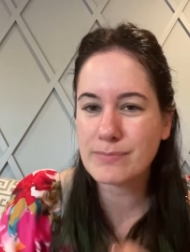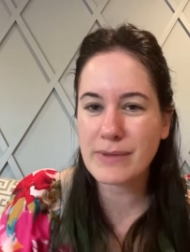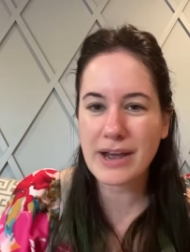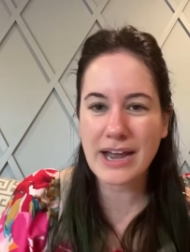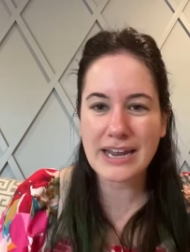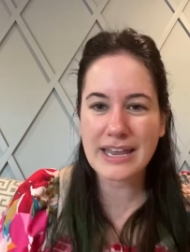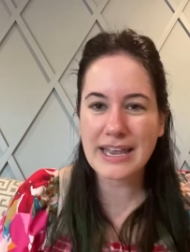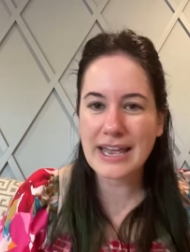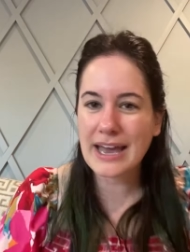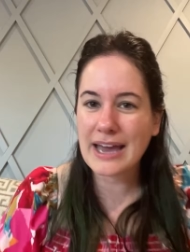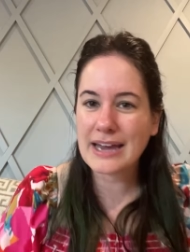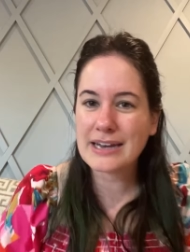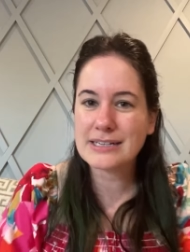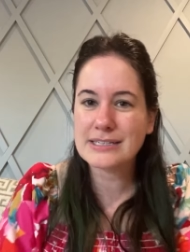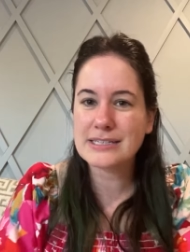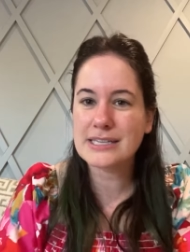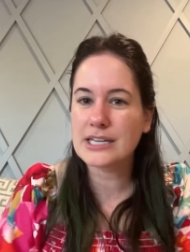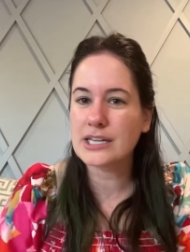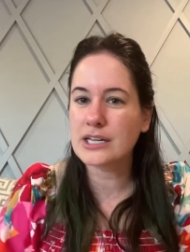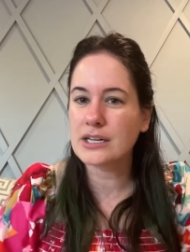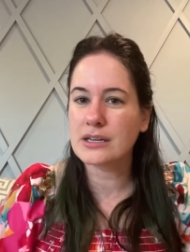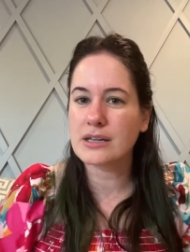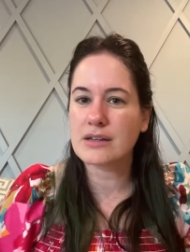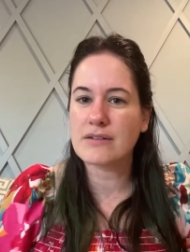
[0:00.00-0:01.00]
My cat is
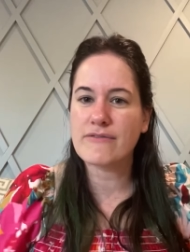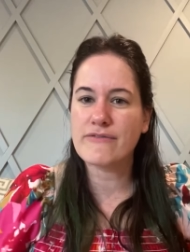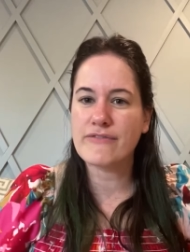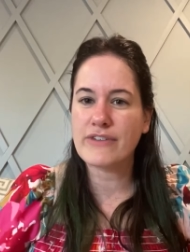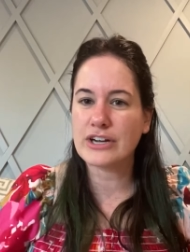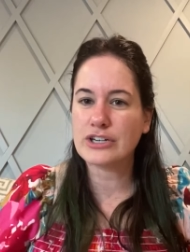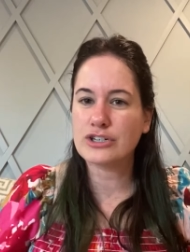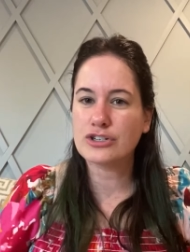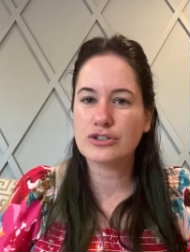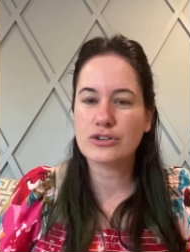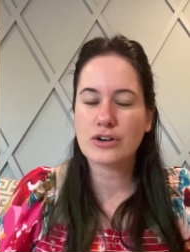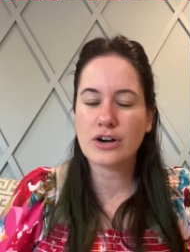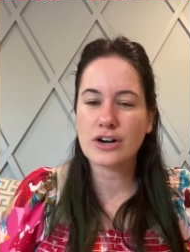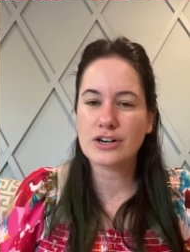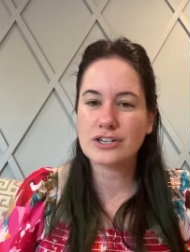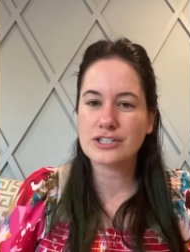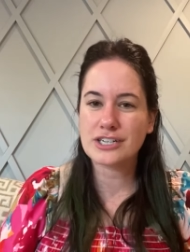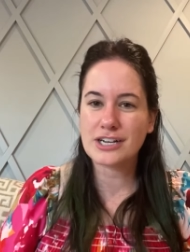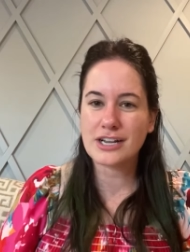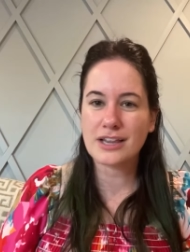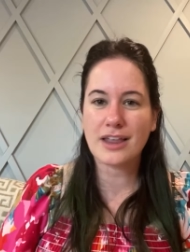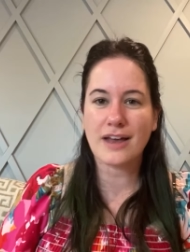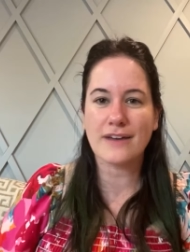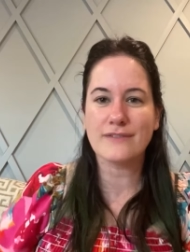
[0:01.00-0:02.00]
a little adventurer.
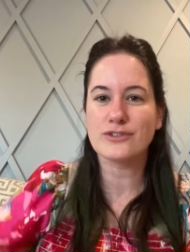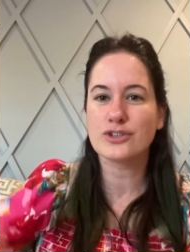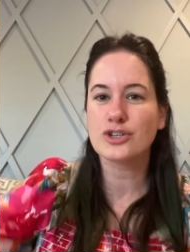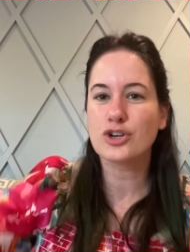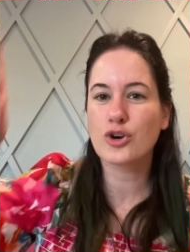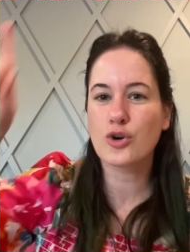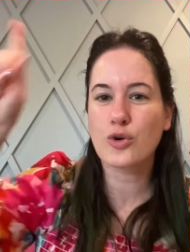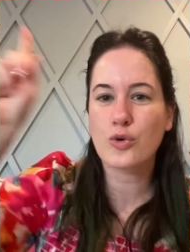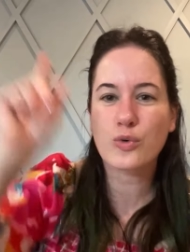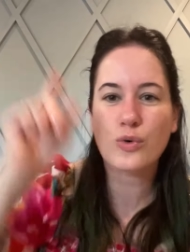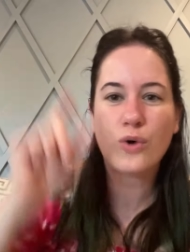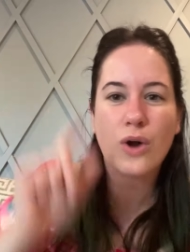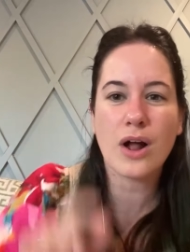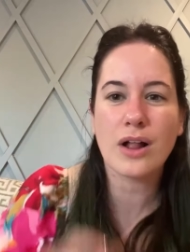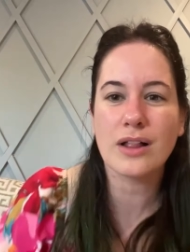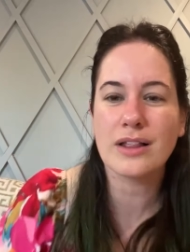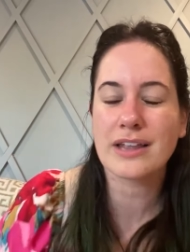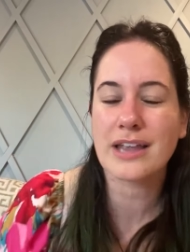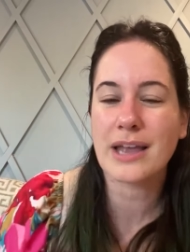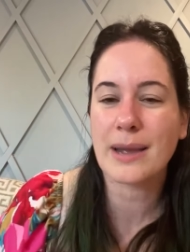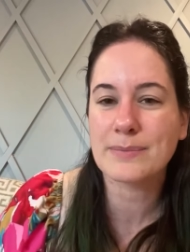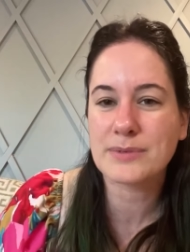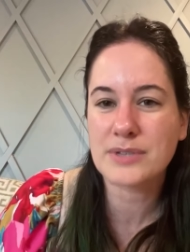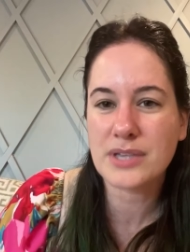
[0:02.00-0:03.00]
She loves
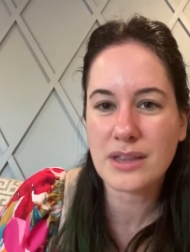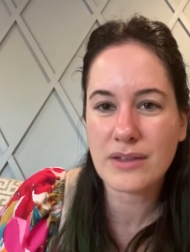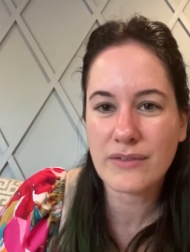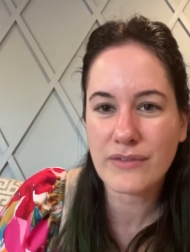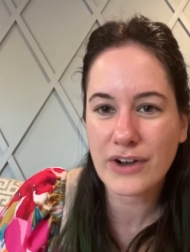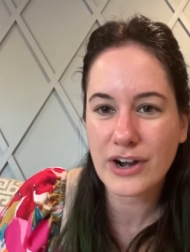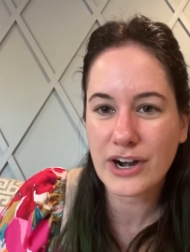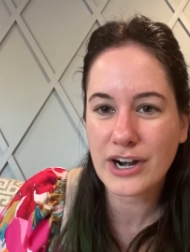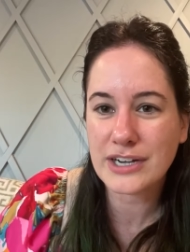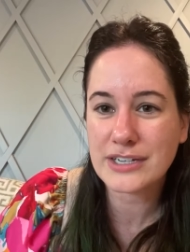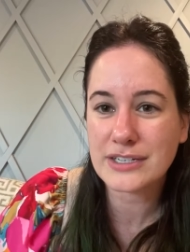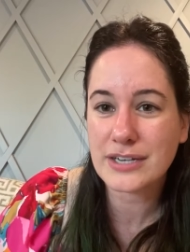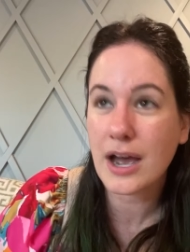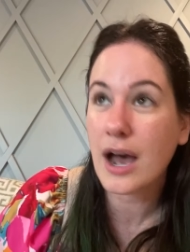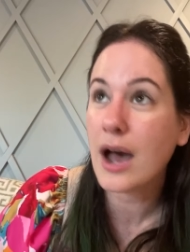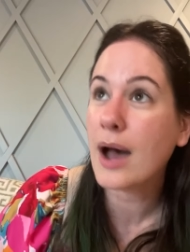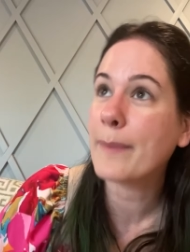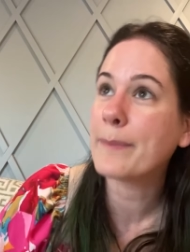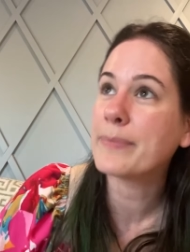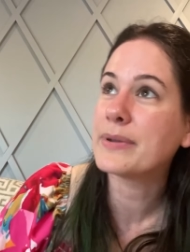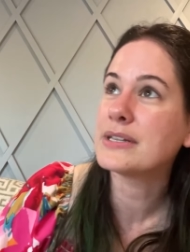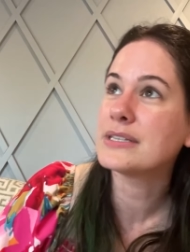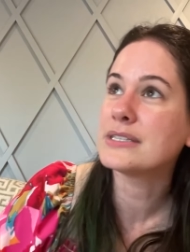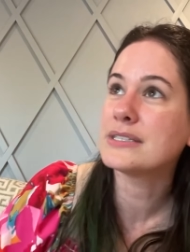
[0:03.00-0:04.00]
crawling up to the very
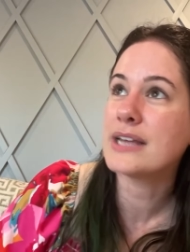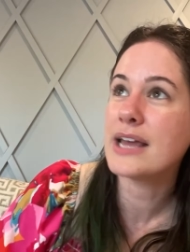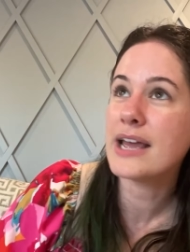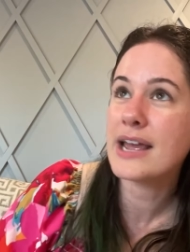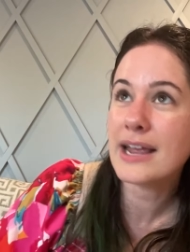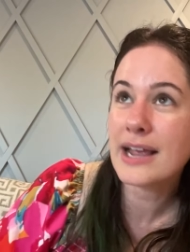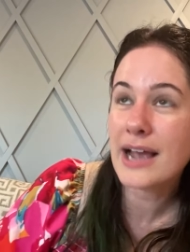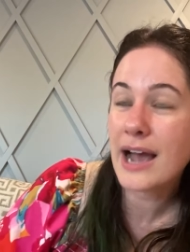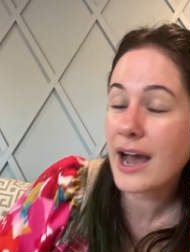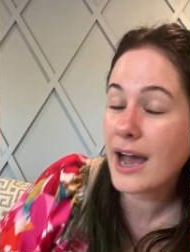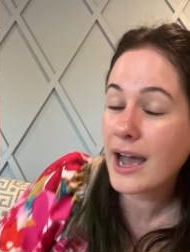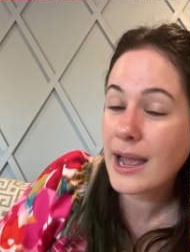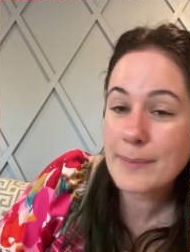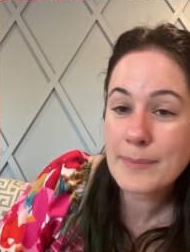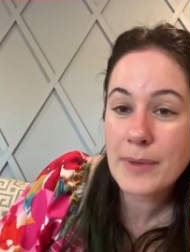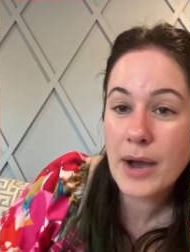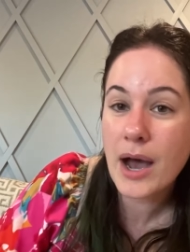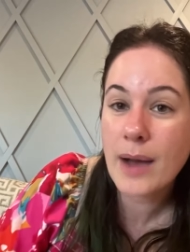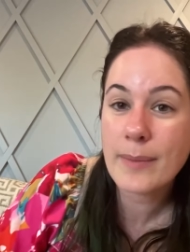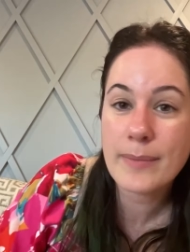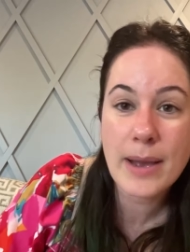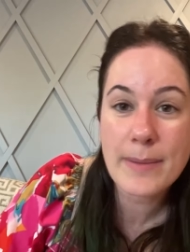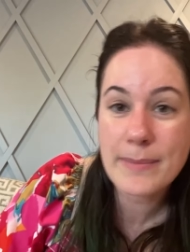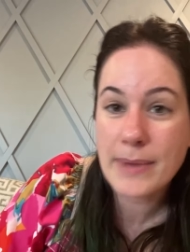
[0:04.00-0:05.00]
top and saying, "Hi,
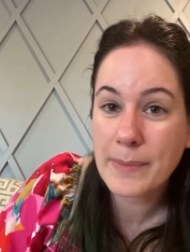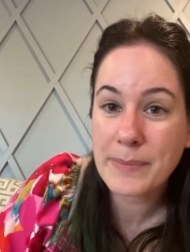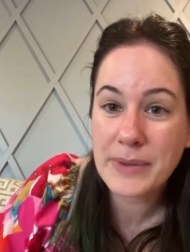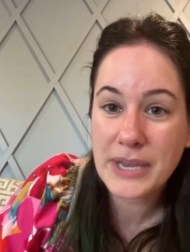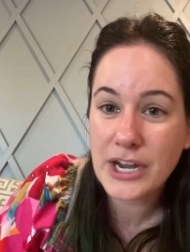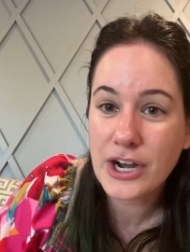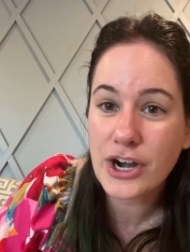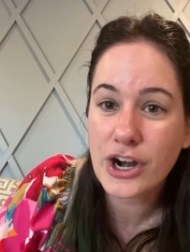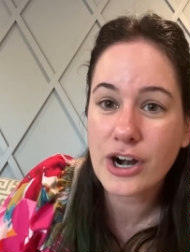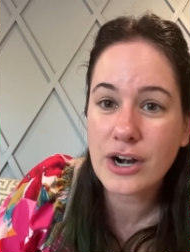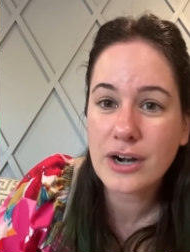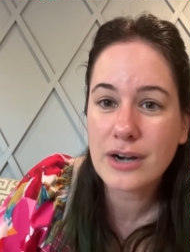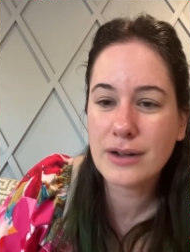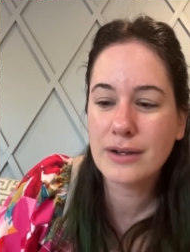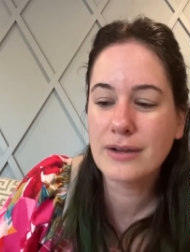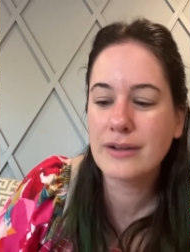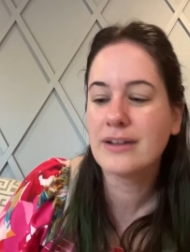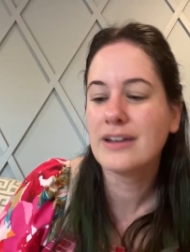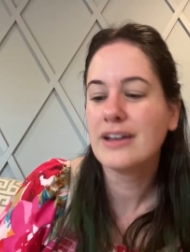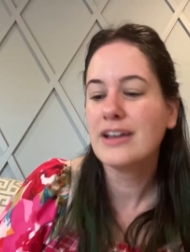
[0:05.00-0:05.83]
Mom, I'm up here."